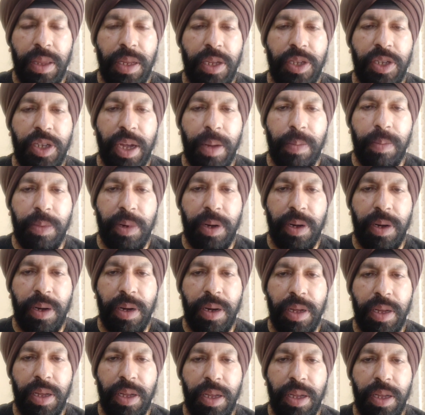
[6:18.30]
The chapter
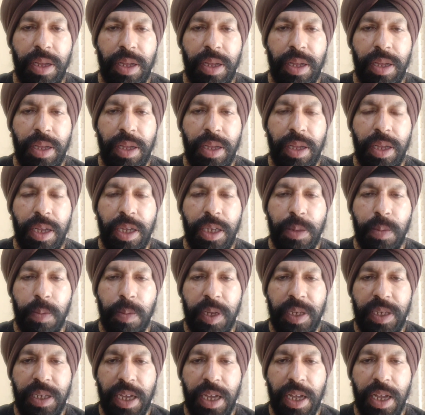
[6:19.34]
is
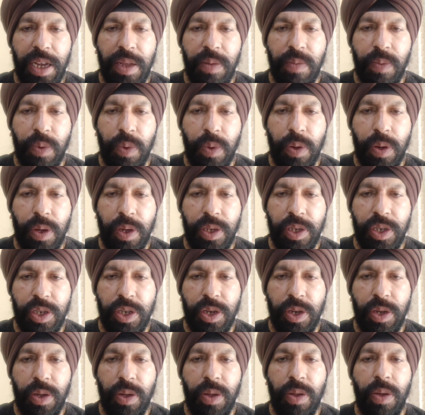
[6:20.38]
basically focused